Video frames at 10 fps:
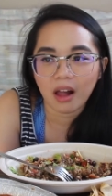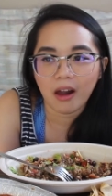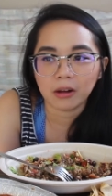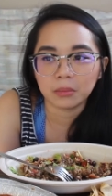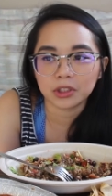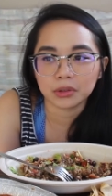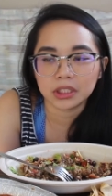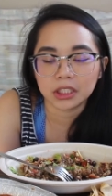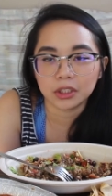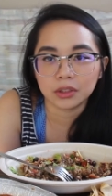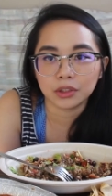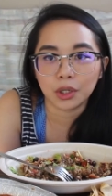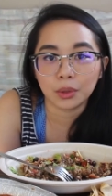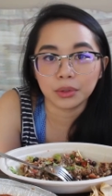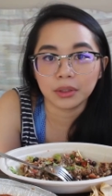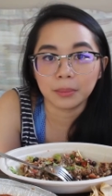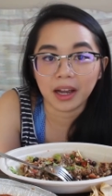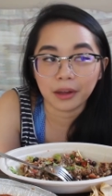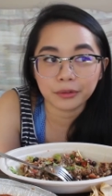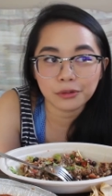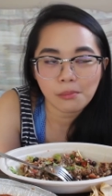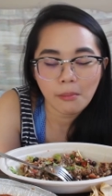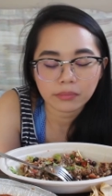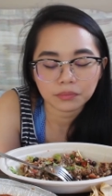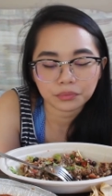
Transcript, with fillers: Um, so he can go to the bathroom.